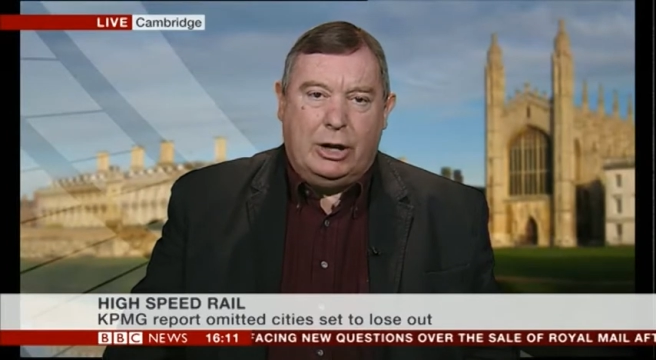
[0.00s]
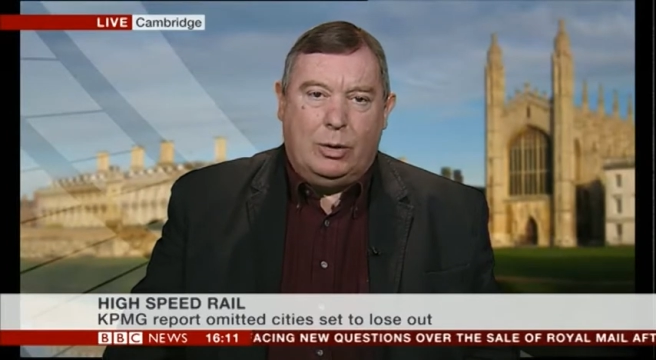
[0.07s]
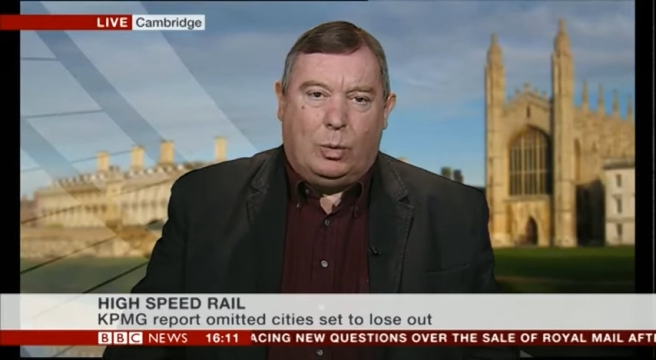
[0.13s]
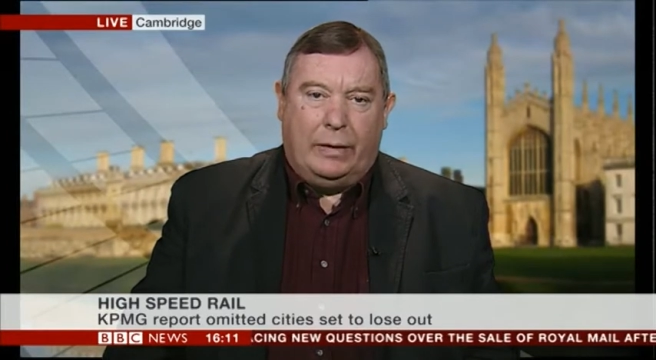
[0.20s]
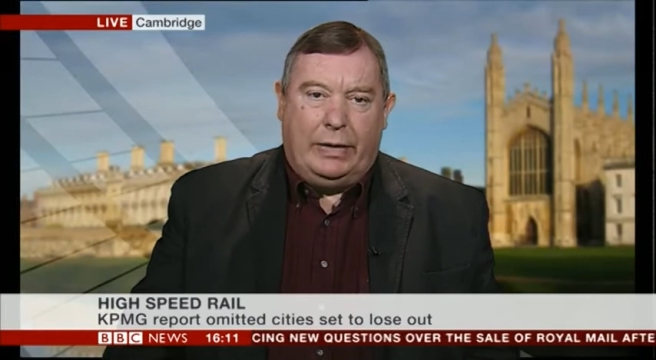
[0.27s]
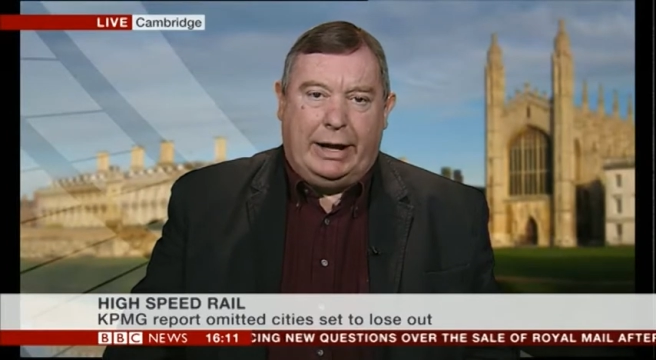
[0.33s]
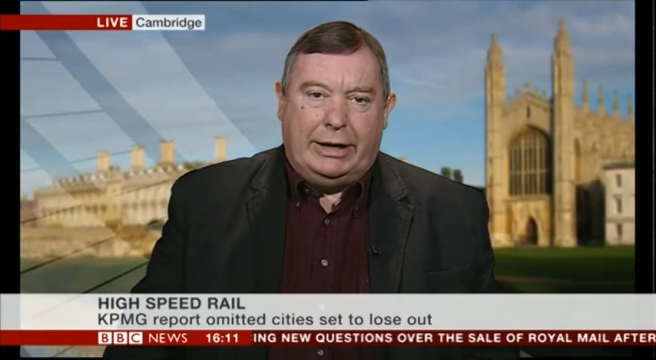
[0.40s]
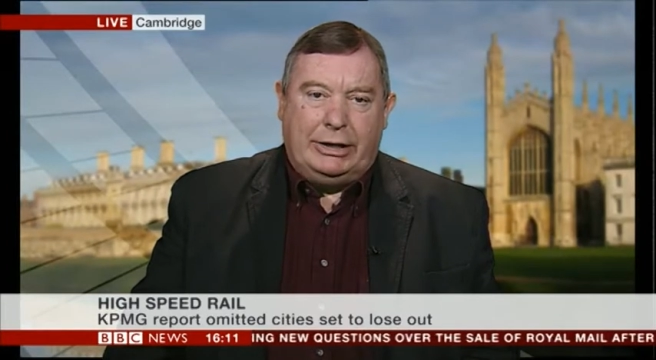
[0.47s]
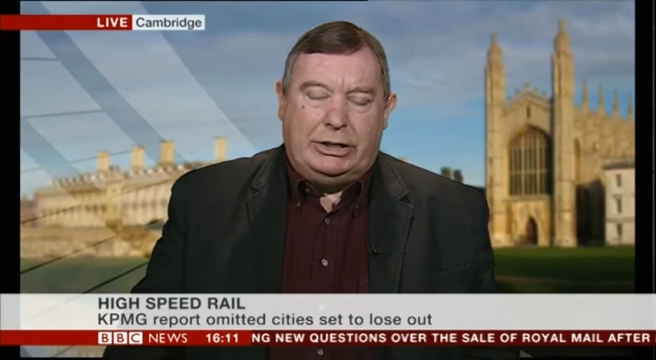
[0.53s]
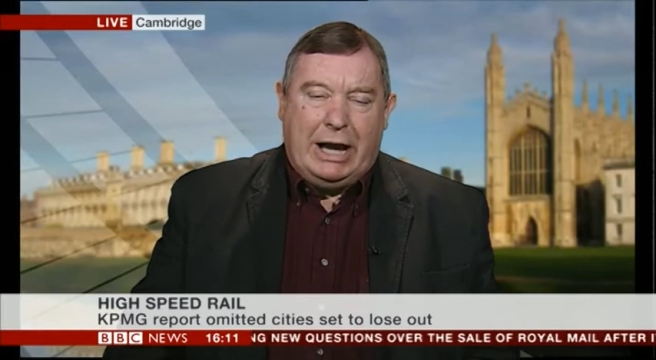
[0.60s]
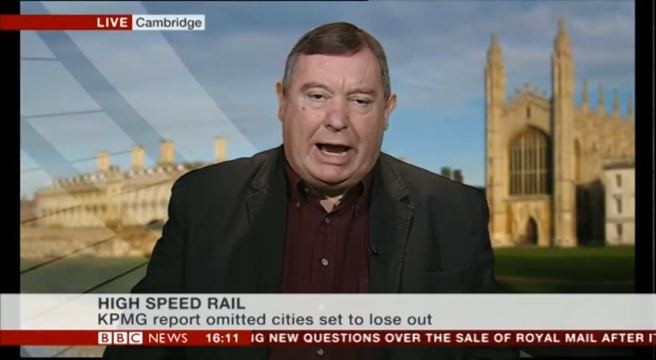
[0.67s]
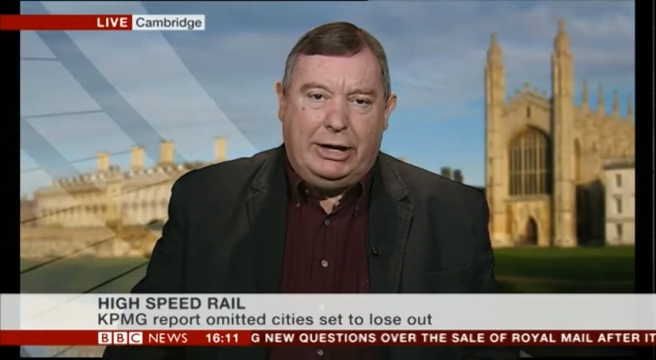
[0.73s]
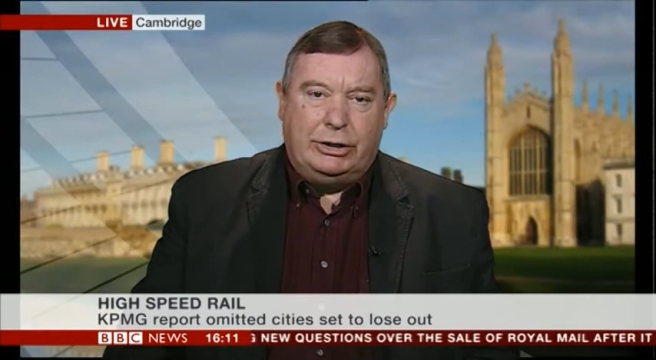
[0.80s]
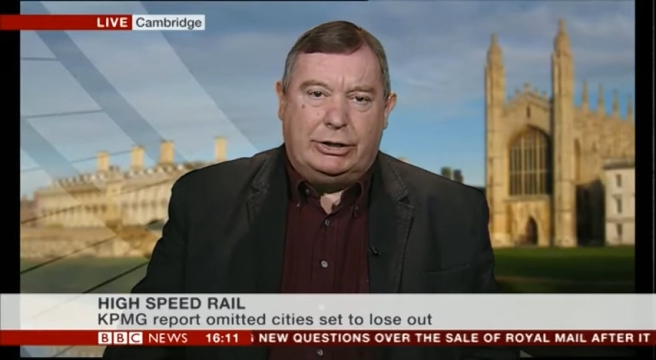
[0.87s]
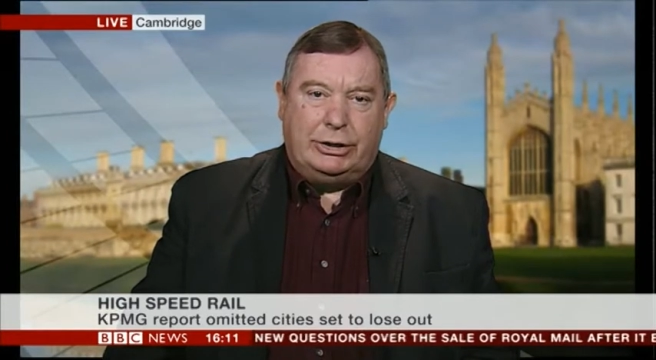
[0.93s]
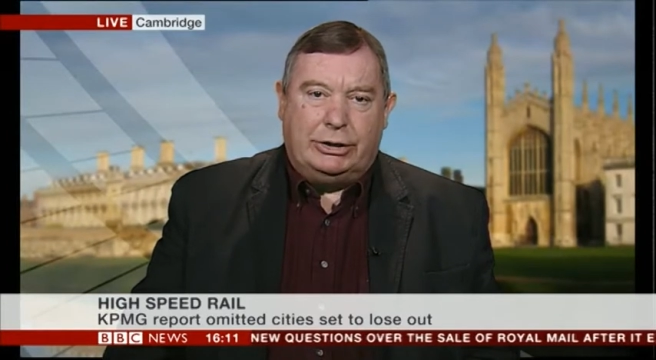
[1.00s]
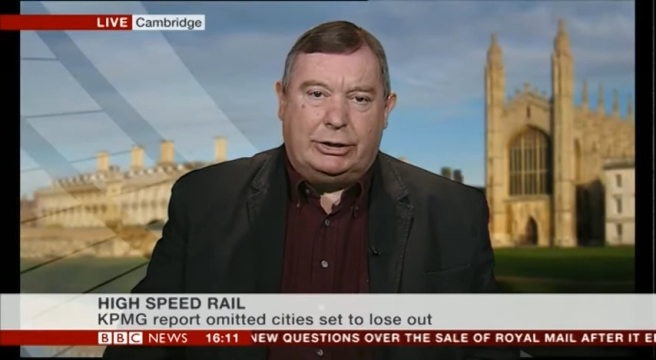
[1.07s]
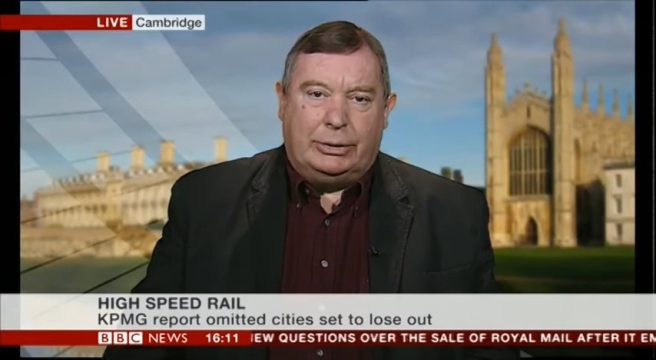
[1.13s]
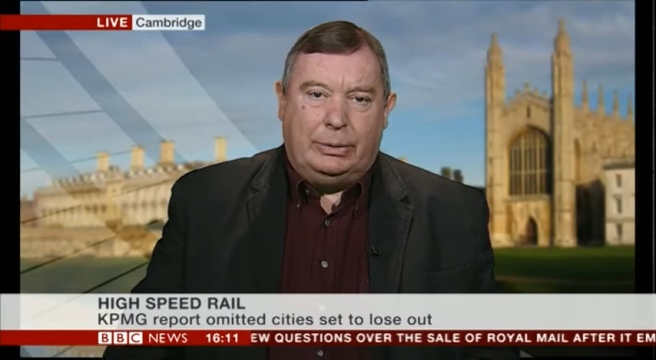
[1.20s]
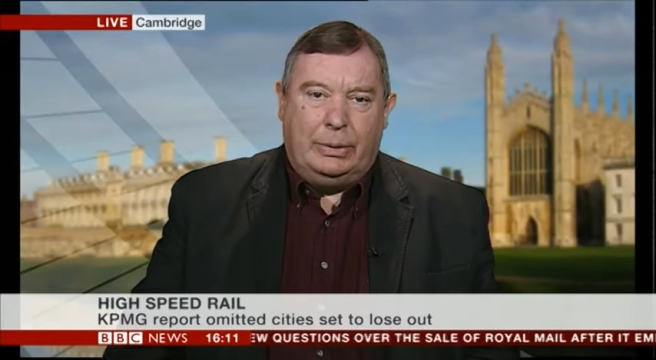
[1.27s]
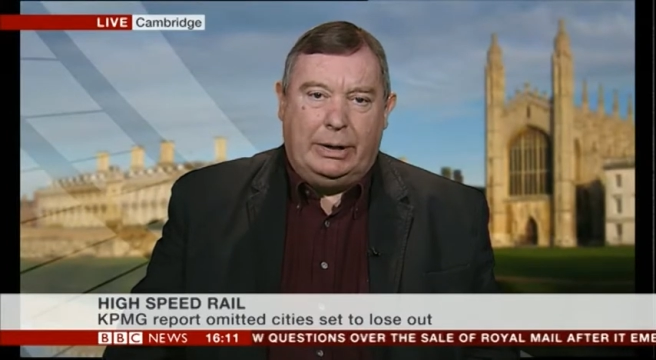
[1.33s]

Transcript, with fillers: What they tend to do